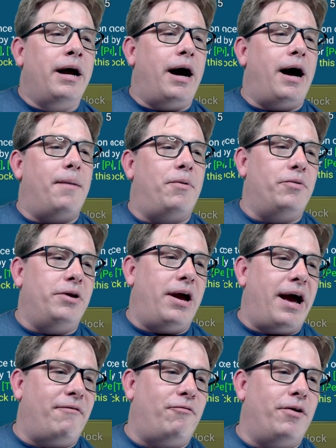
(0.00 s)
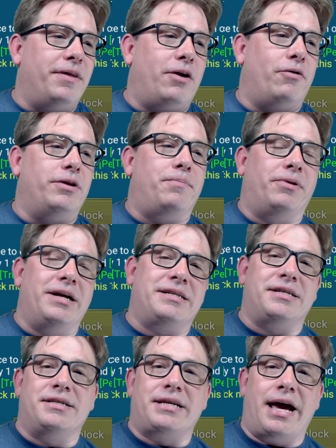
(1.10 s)
But when you have one that only
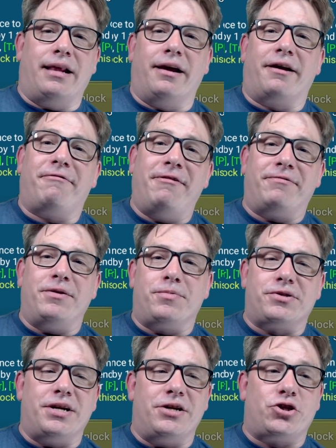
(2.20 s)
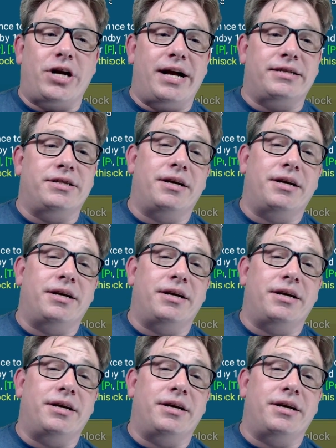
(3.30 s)
places at like a 50% chance,